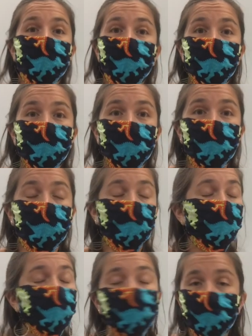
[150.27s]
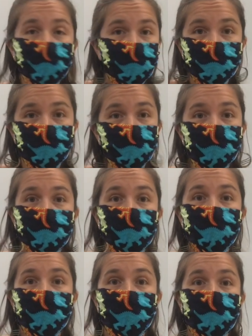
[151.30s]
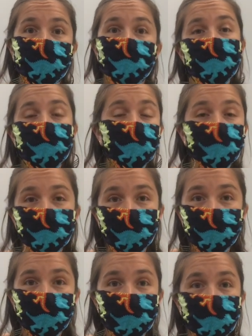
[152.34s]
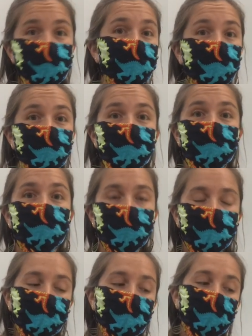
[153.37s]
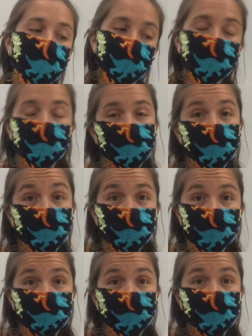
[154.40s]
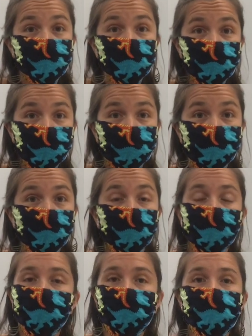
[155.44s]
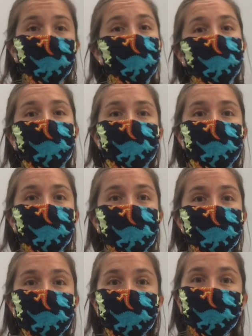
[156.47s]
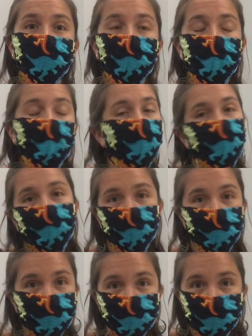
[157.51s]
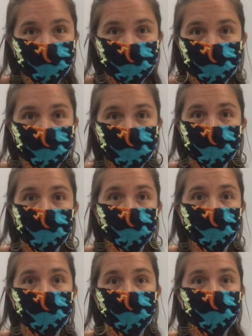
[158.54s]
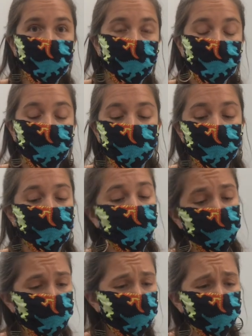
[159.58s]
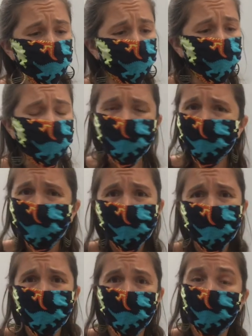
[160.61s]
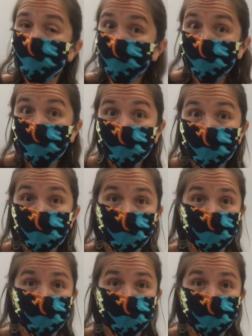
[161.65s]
or anybody interested in being a citizen scientist of sort can potentially go and transcribe all this archival material. I've been digging things up everywhere from, like I said, field notes